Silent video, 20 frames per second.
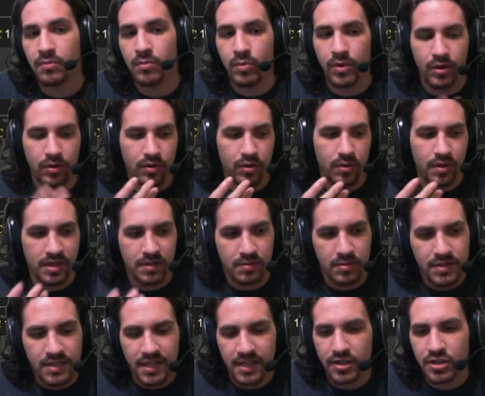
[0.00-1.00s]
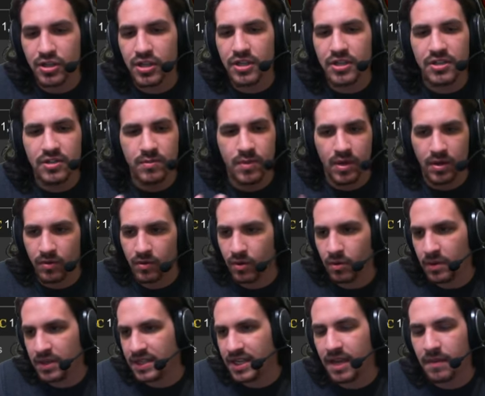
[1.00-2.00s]
We don't know what the percentage is, we don't know
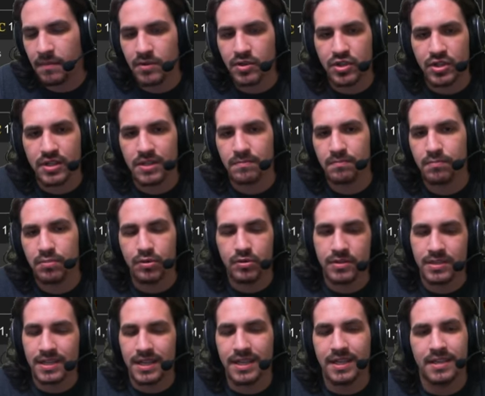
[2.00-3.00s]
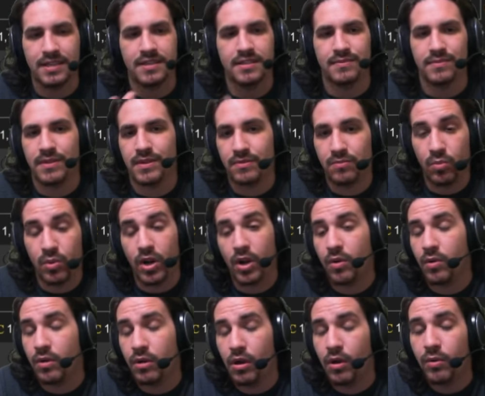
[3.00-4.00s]
what damage it boost is, we, we
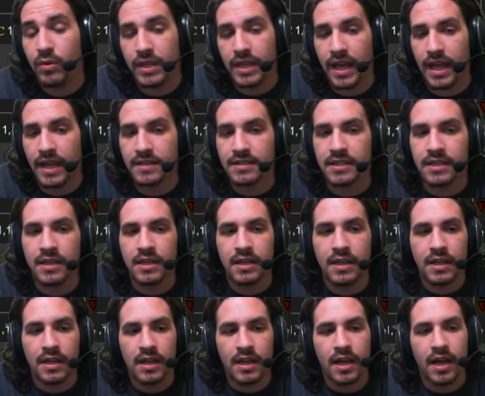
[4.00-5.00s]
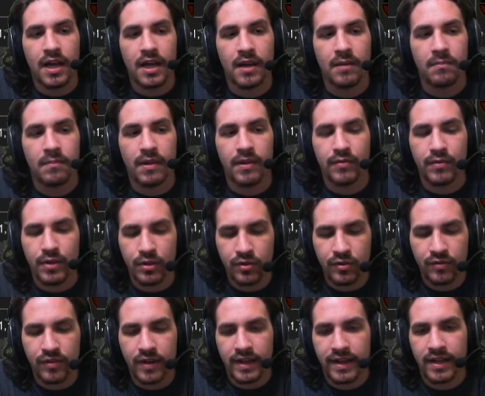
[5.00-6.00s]
don't know yet. Um, if we do
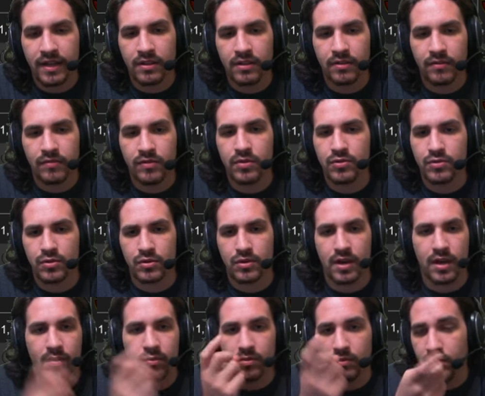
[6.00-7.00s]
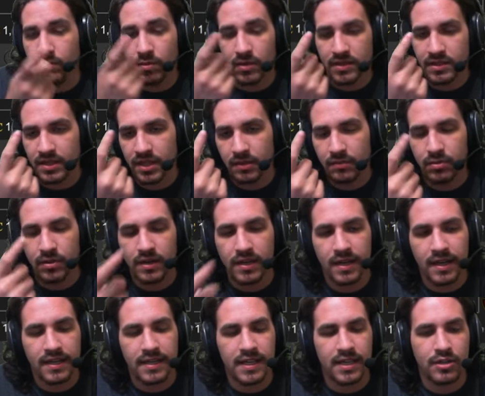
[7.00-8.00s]
find out in the future, I will once again put an
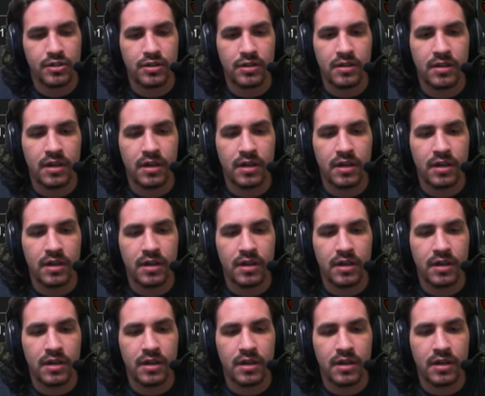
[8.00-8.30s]
annotation.